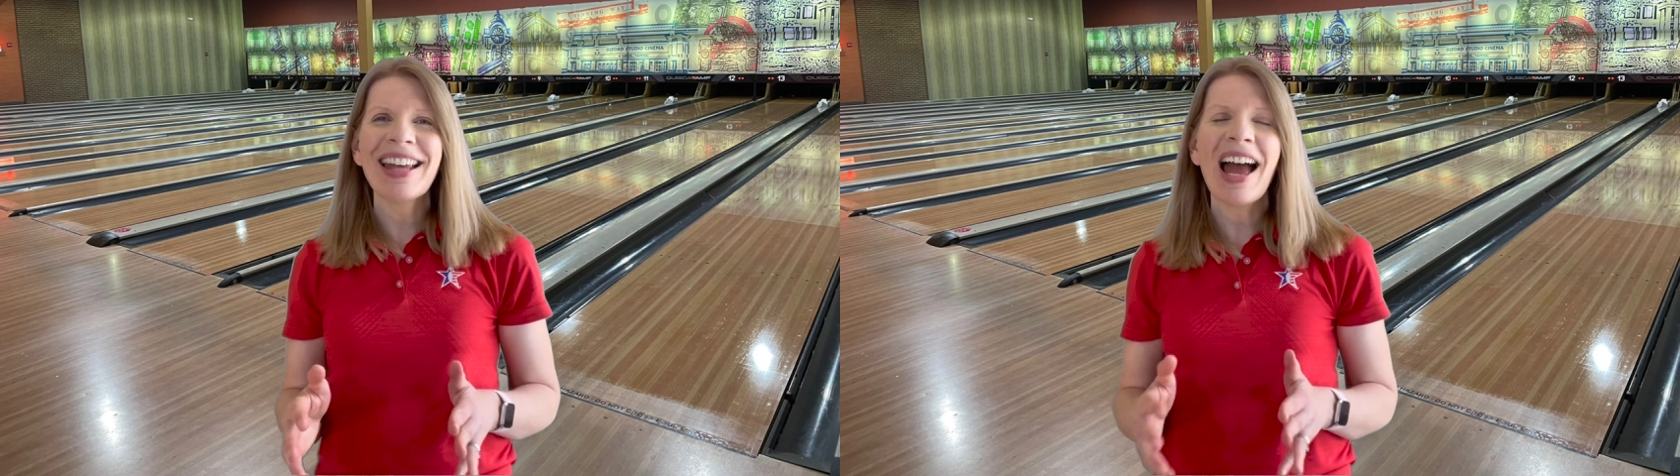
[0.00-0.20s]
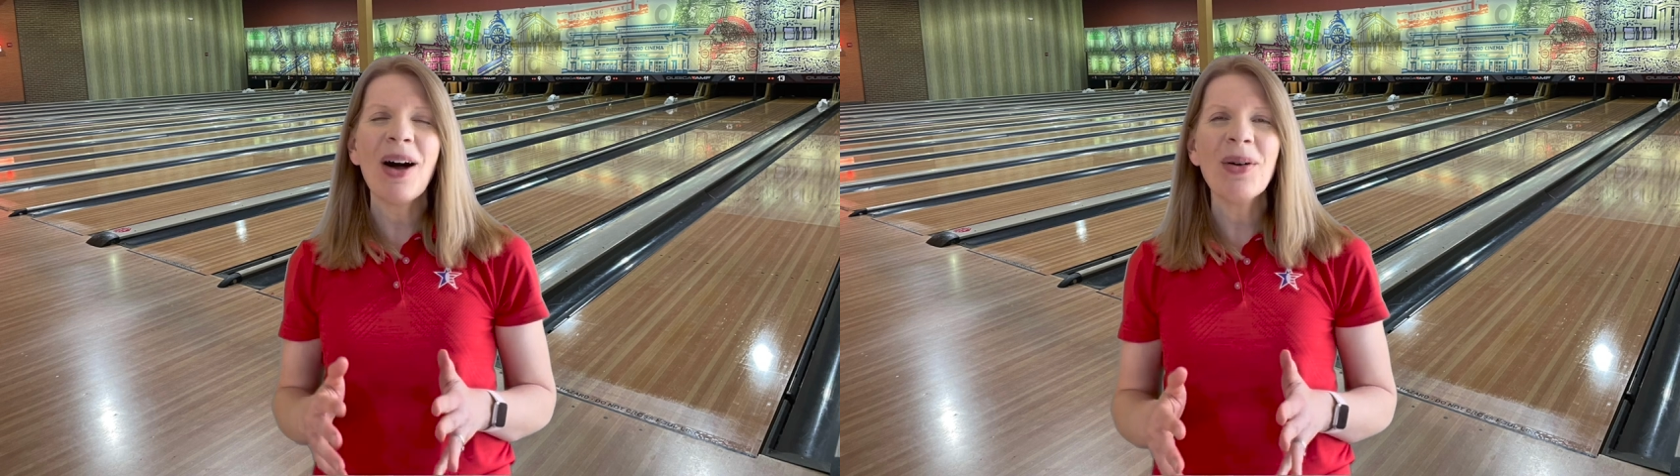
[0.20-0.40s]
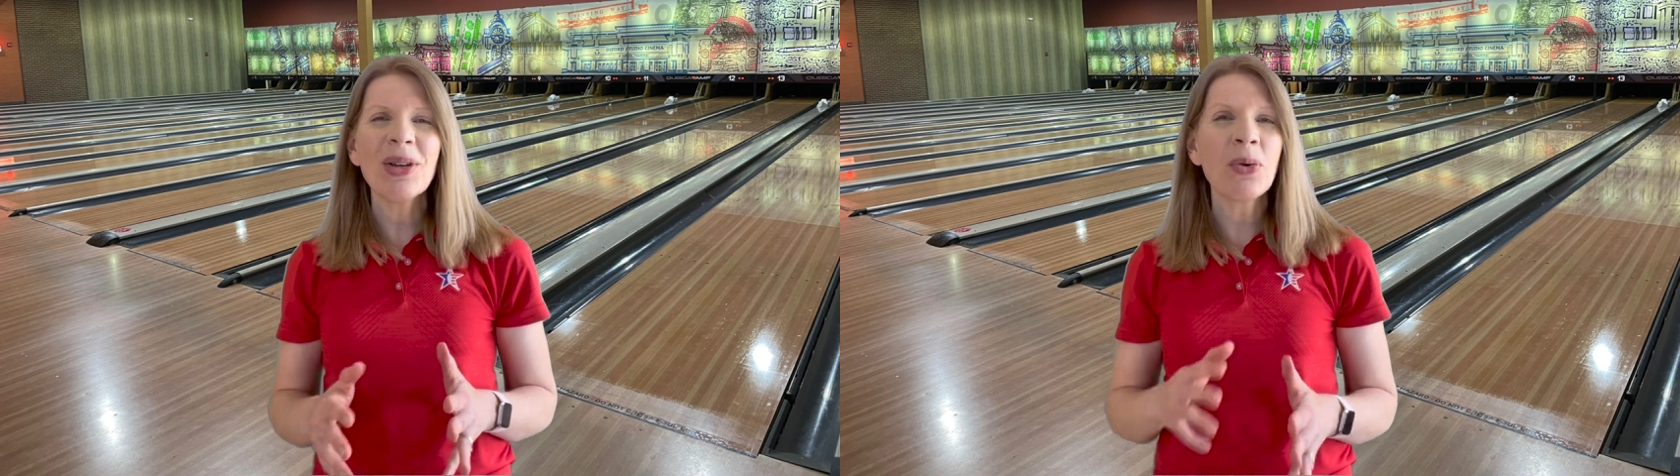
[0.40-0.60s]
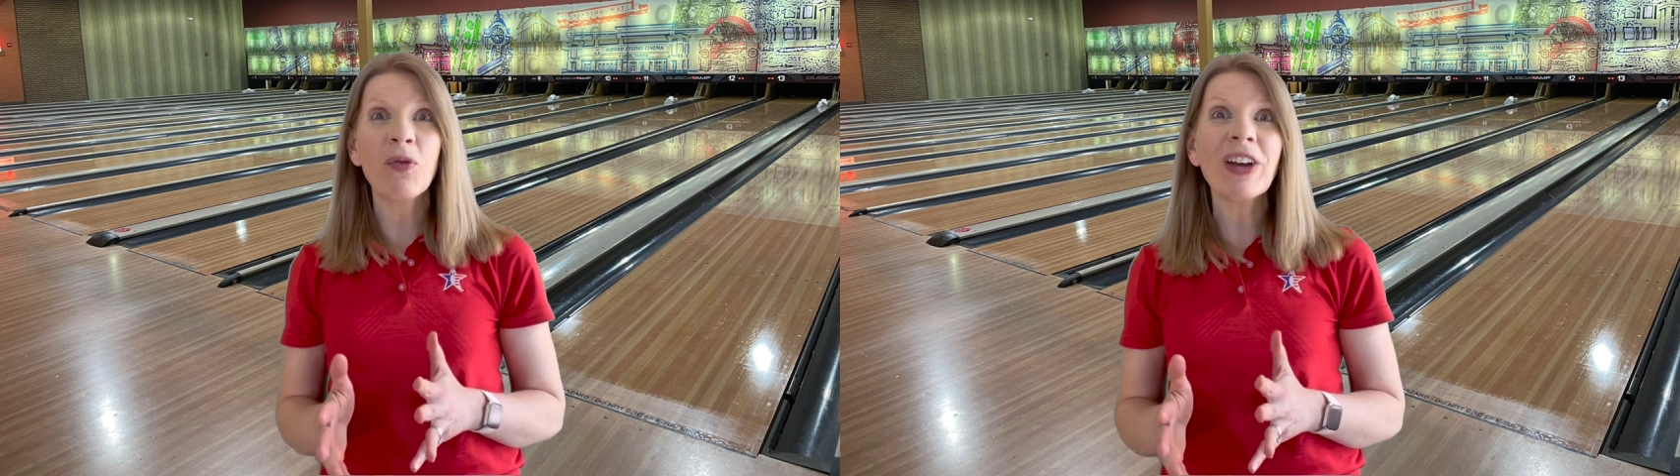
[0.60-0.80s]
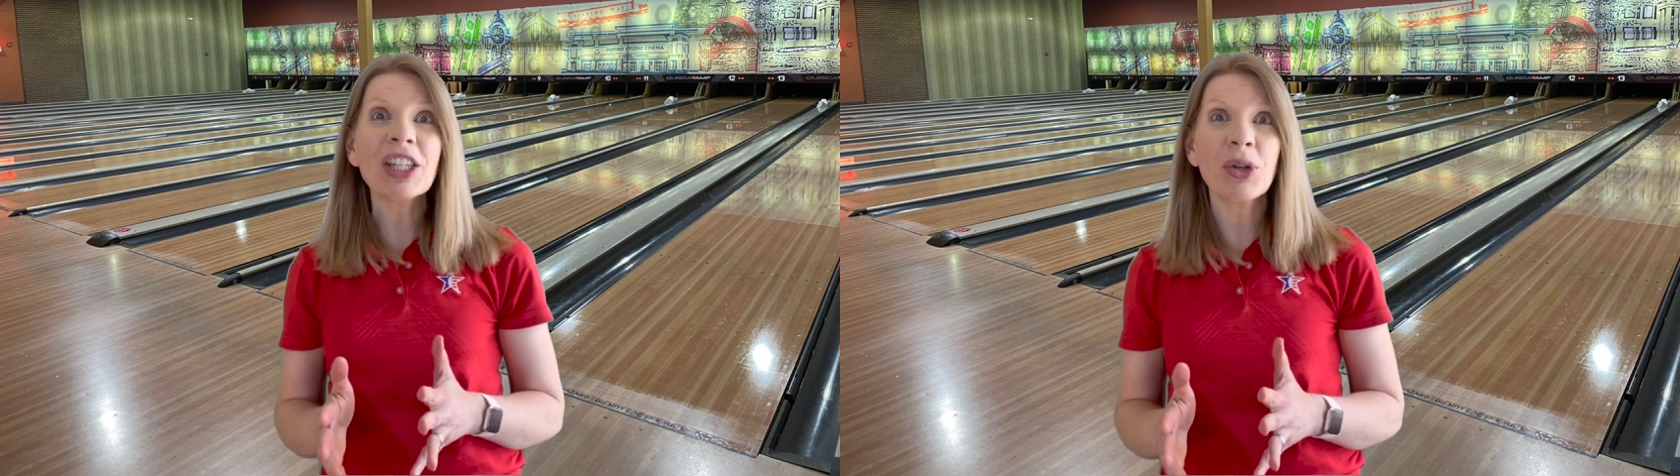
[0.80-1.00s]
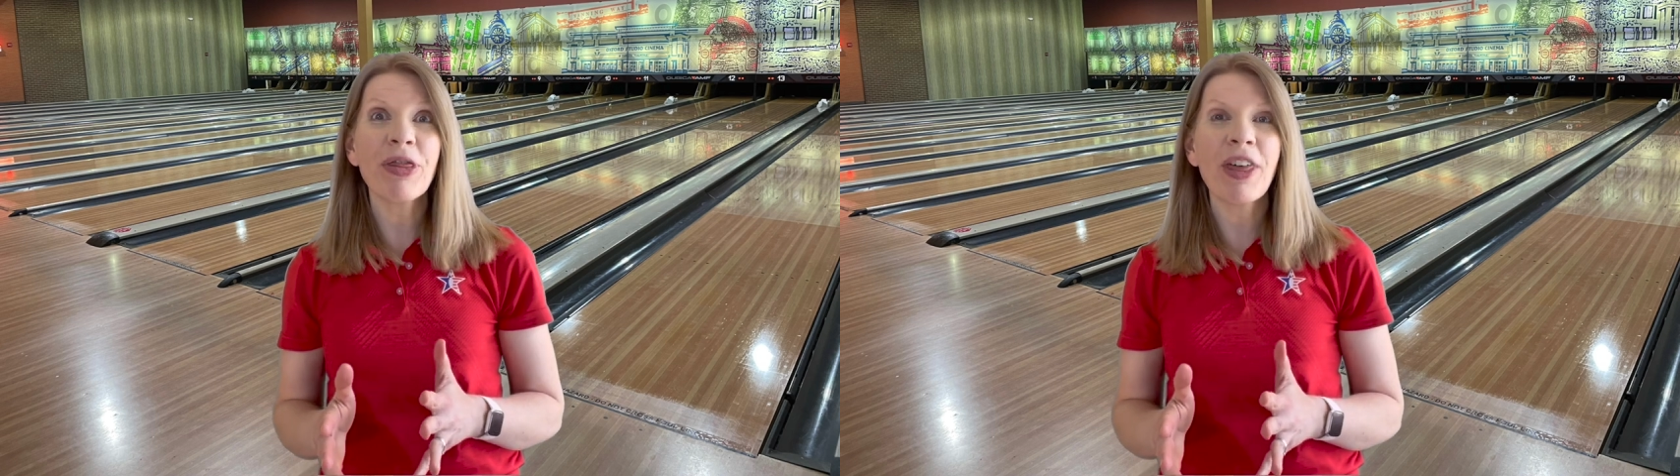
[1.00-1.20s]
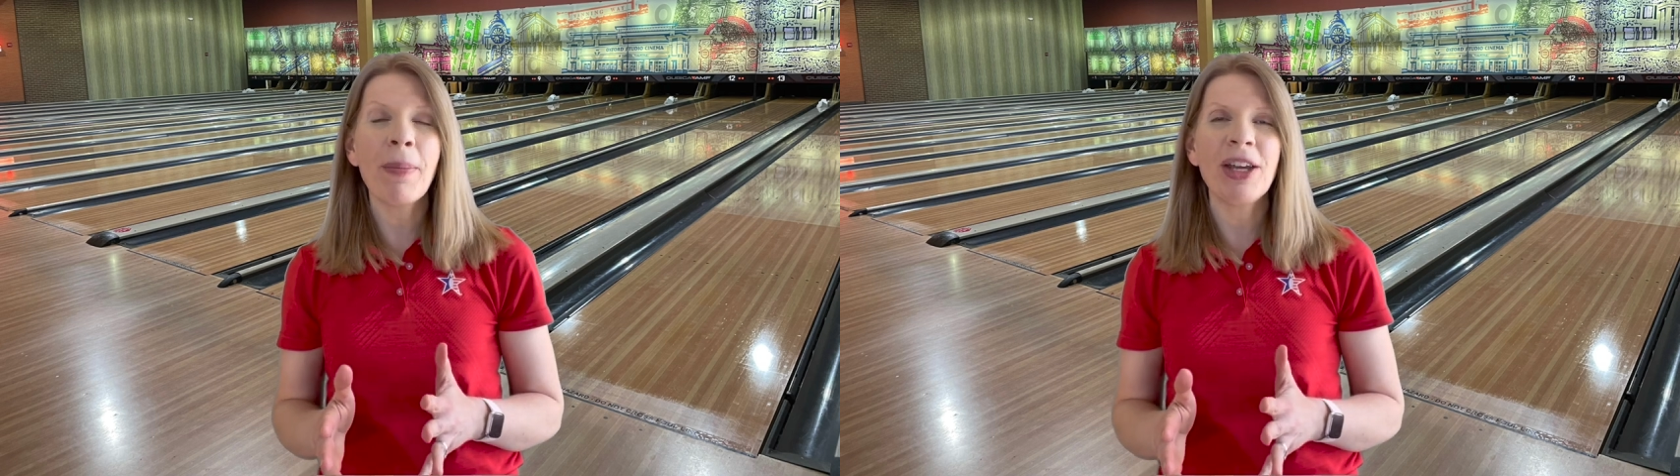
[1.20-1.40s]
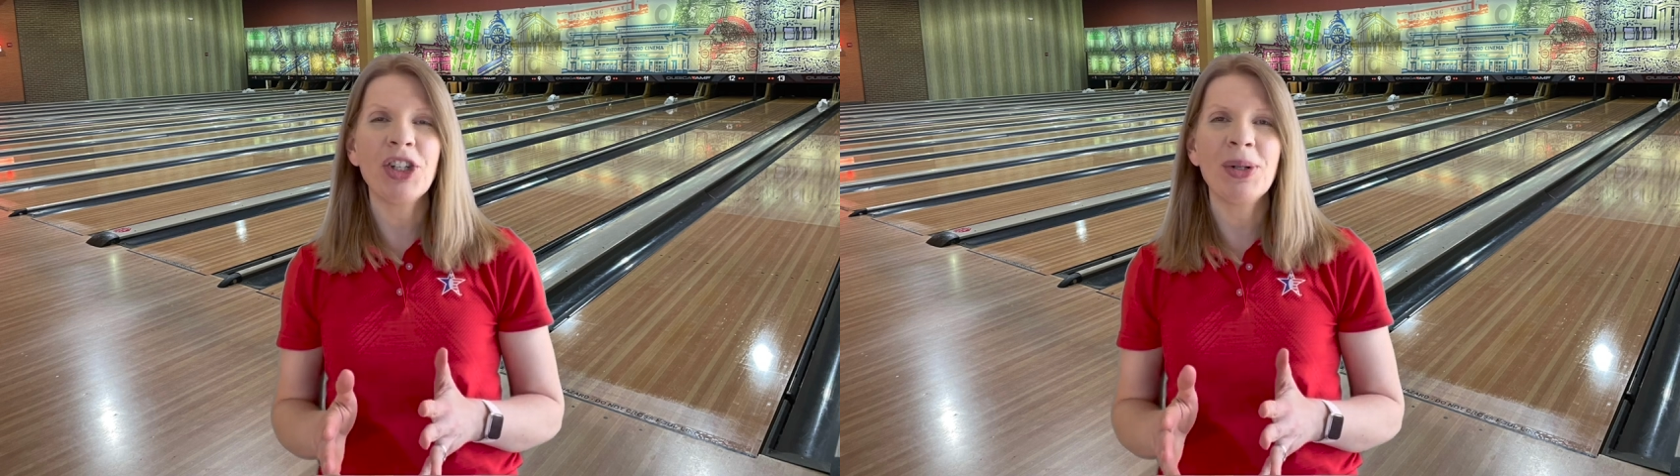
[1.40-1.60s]
how you fix your
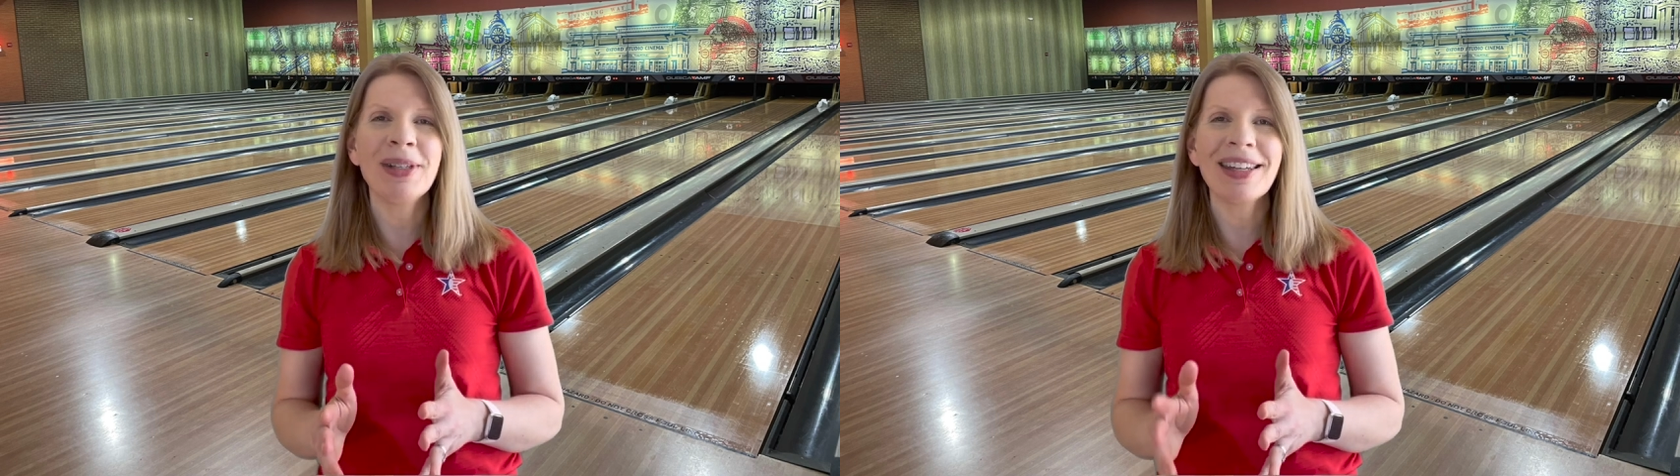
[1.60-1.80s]
thumb issues.